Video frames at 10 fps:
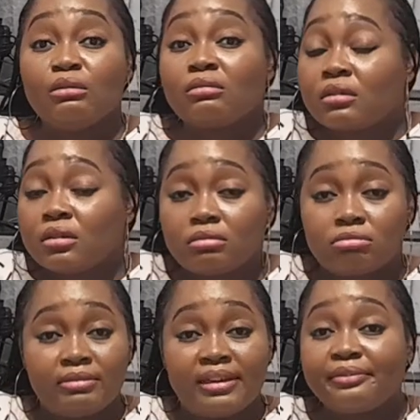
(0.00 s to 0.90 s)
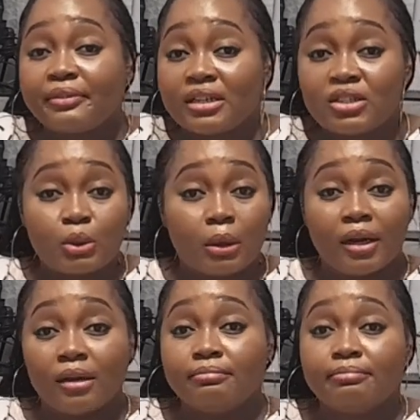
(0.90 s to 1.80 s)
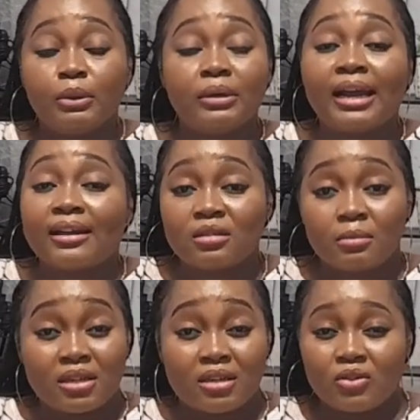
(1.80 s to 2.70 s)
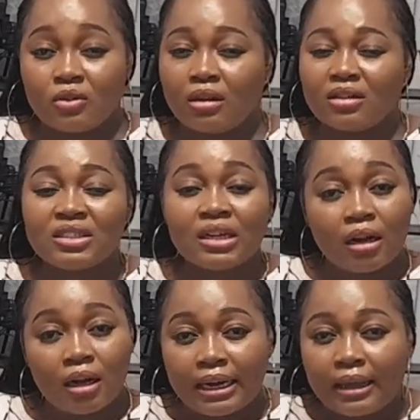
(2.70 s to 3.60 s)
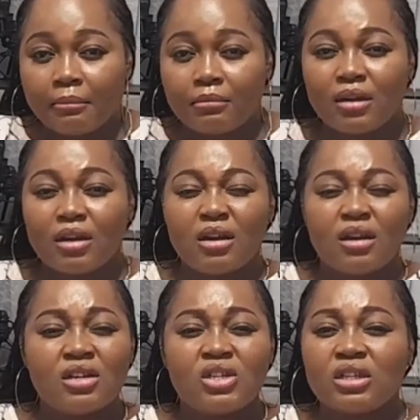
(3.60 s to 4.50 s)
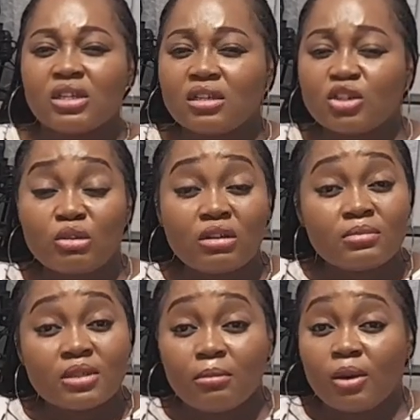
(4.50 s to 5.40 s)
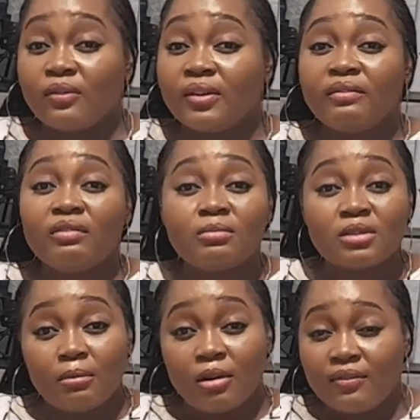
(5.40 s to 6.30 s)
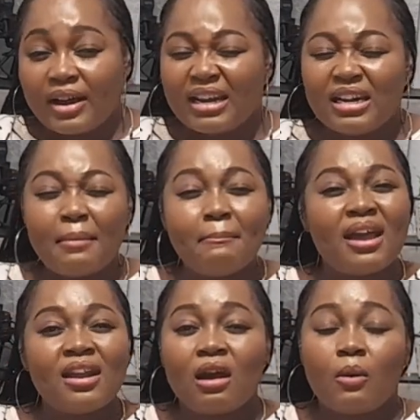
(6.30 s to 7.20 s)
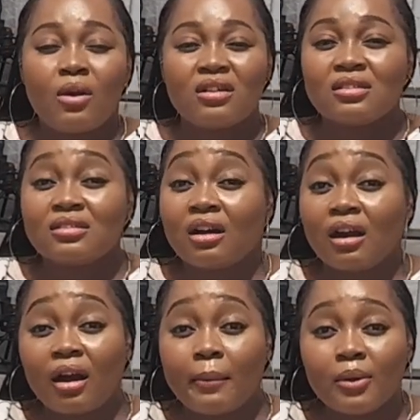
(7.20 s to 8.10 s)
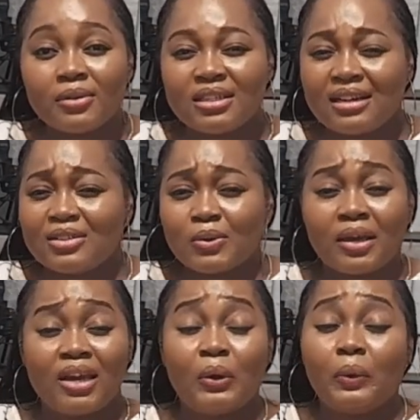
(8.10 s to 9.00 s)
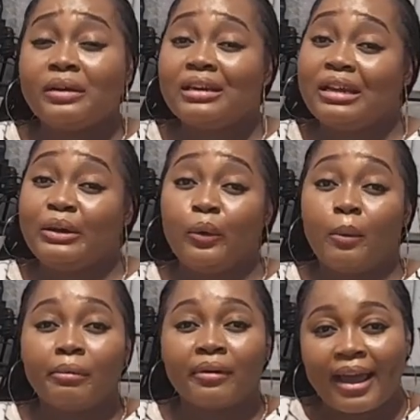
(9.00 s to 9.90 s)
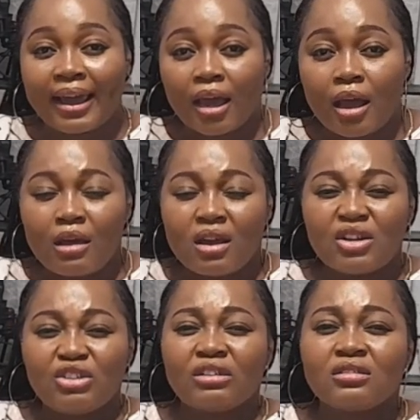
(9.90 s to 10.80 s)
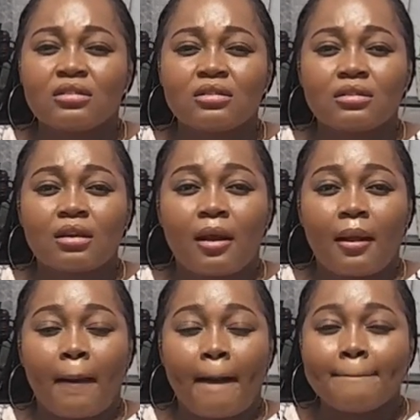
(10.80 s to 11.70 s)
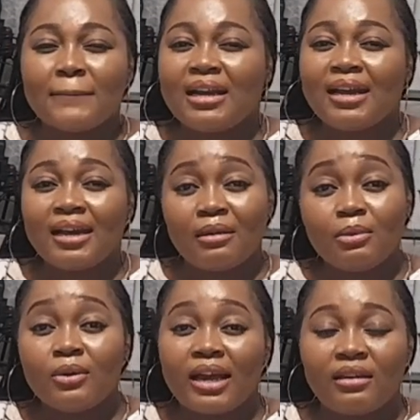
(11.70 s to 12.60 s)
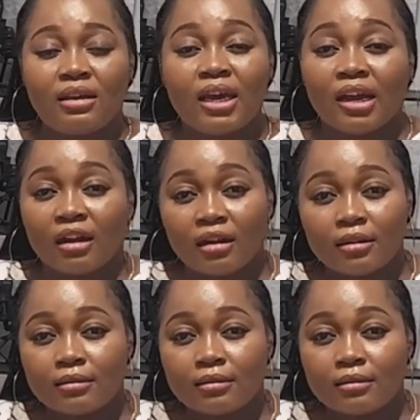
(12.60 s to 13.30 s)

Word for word: look different or look like something is wrong check on them show them some love give them some love and they might not want to talk about it it's okay don't dig don't pry just let them know that you care